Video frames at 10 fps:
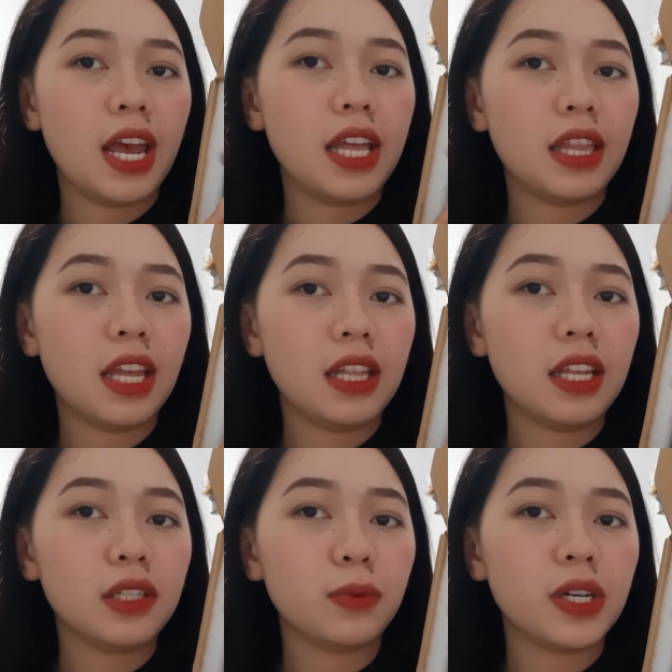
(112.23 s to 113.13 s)
And then,
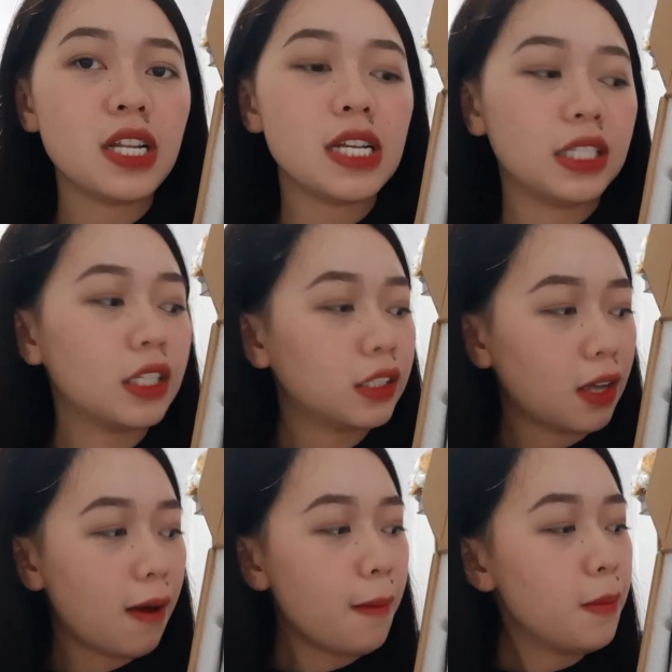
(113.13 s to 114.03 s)
this one is the
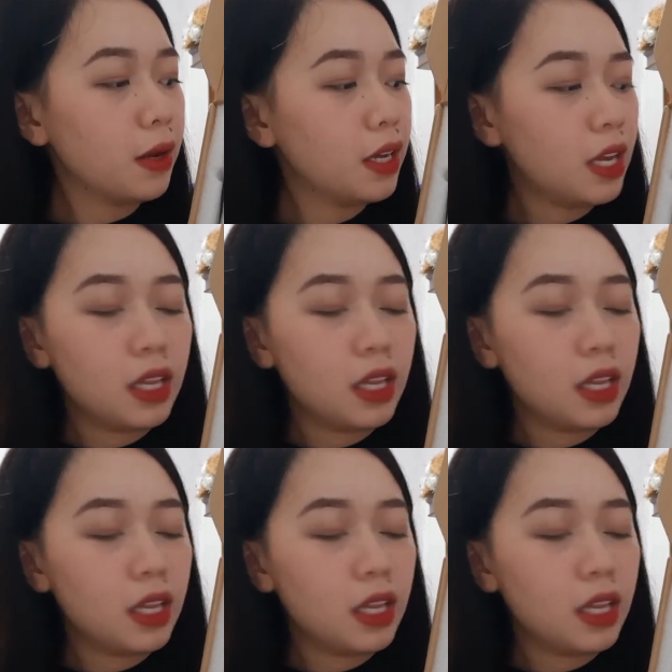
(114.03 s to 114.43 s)
knob